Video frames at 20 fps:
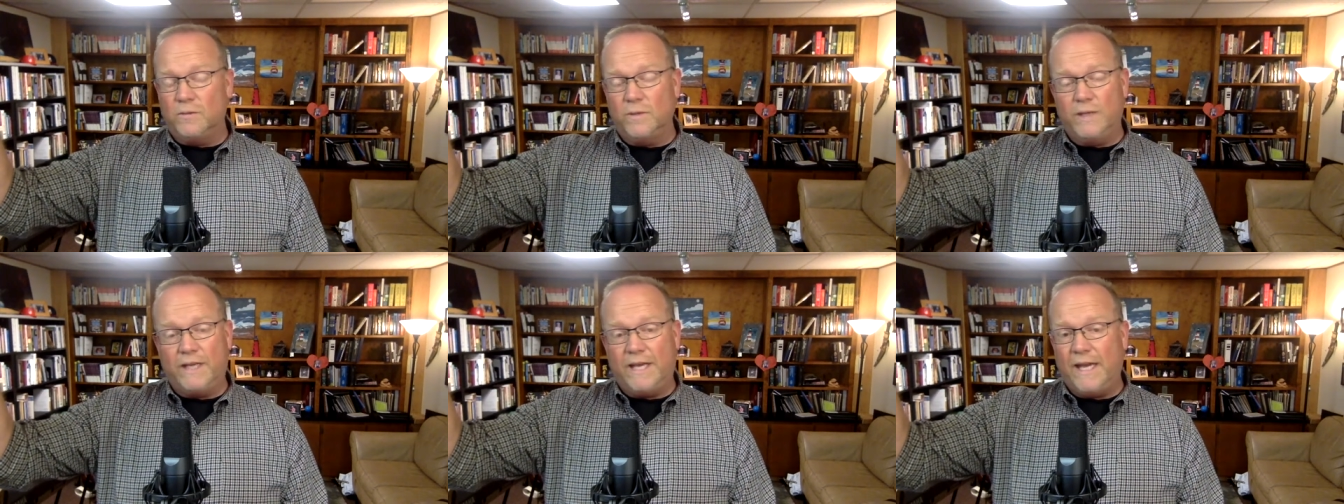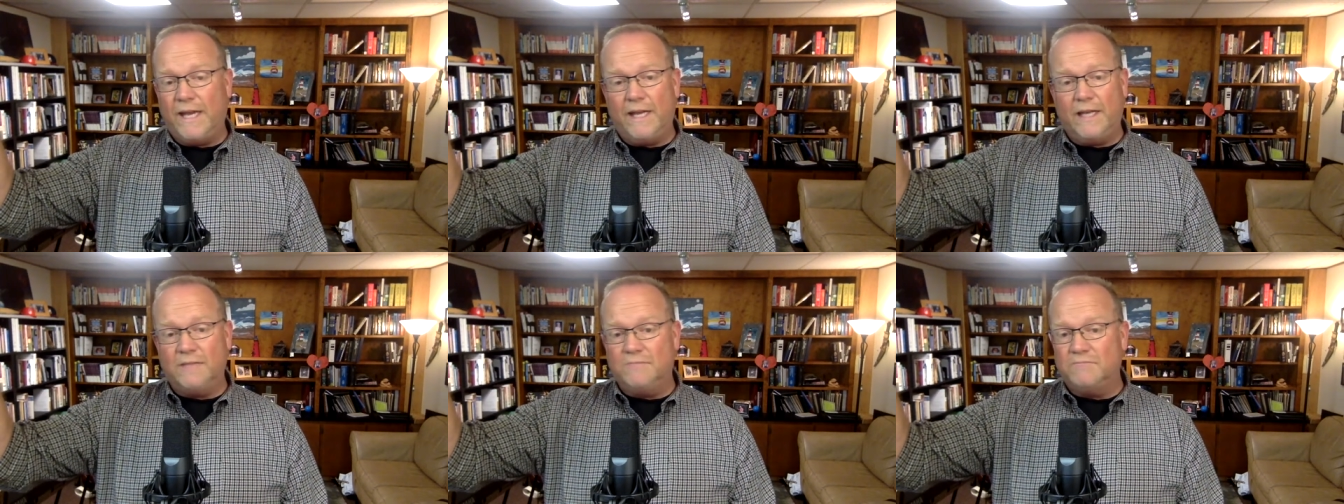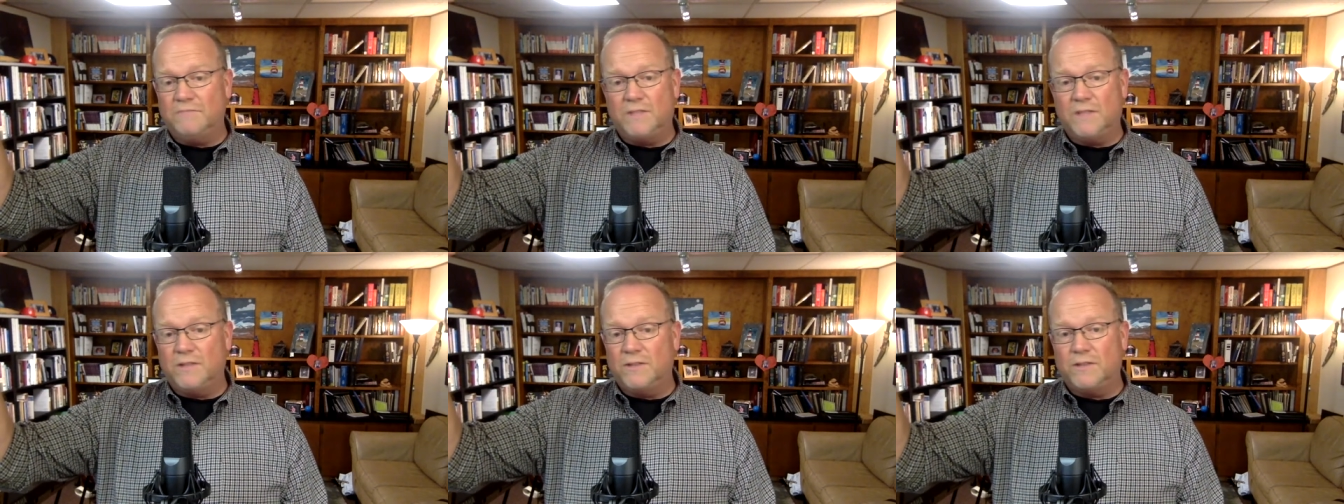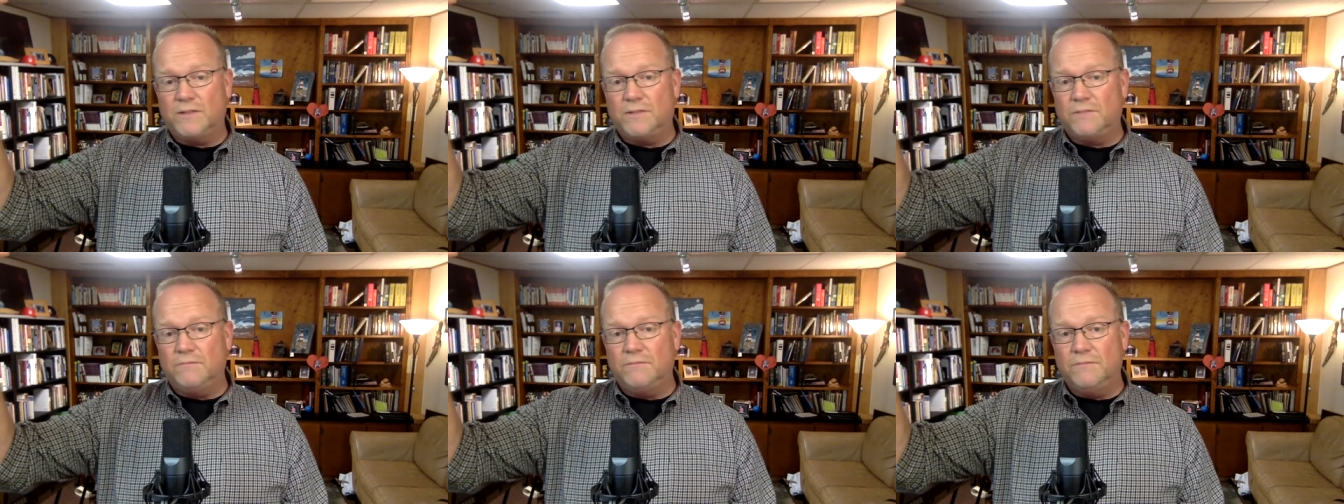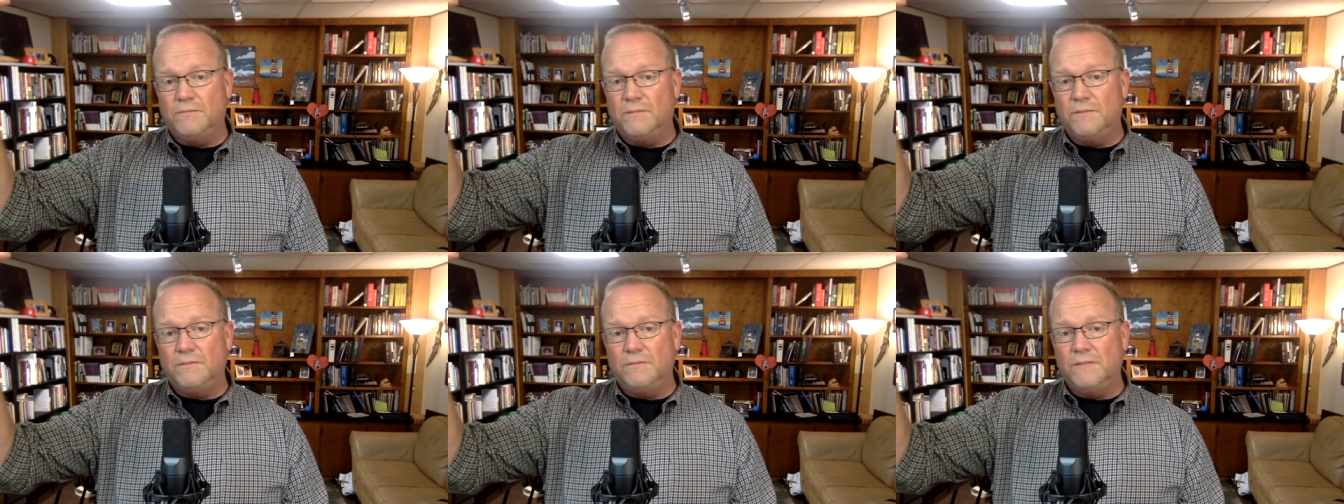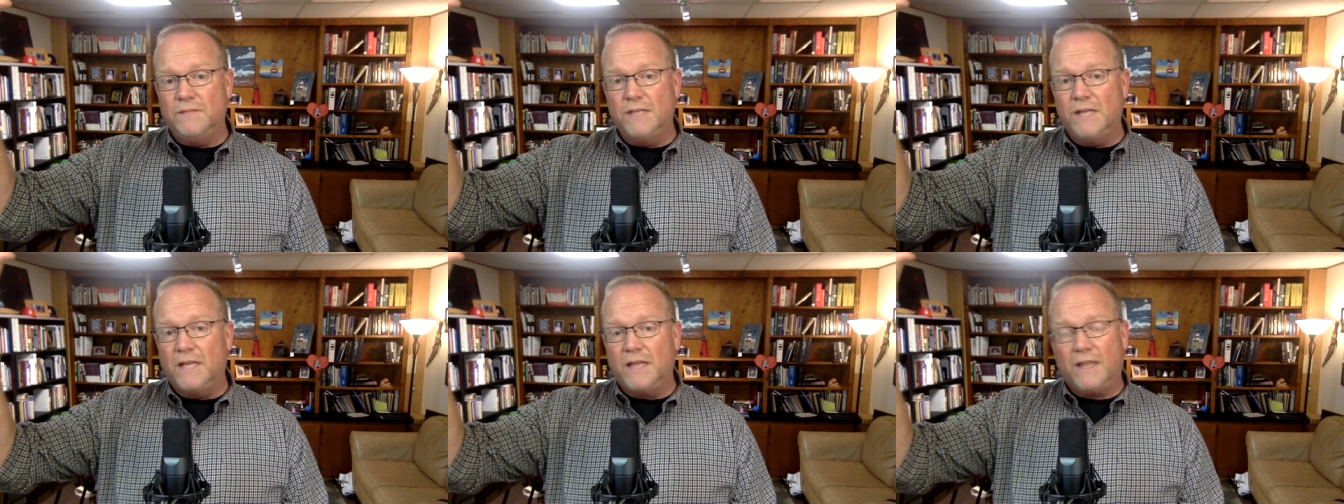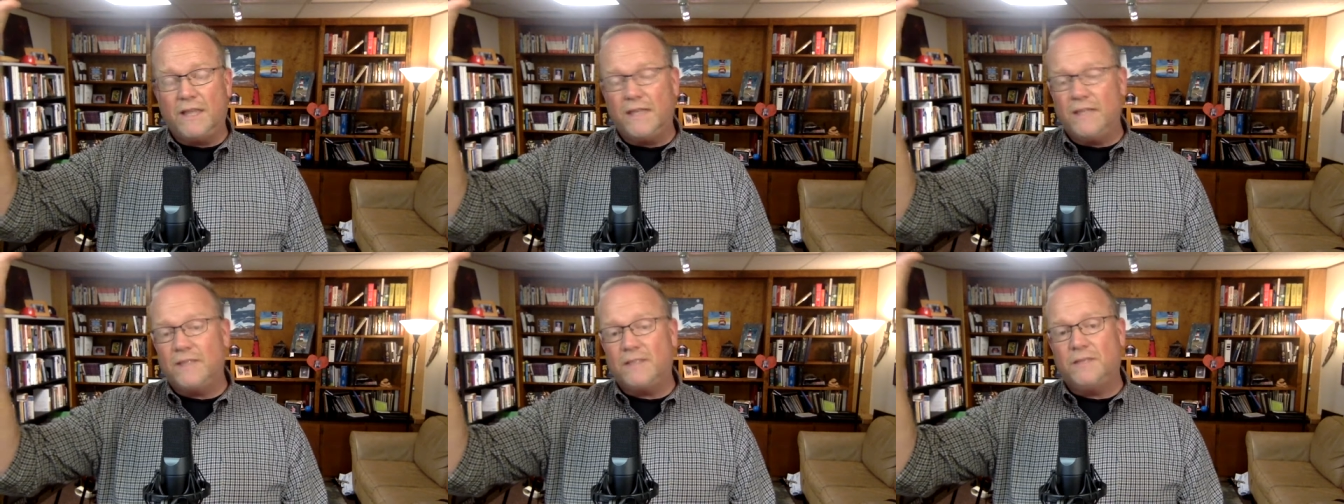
We can't, there's nothing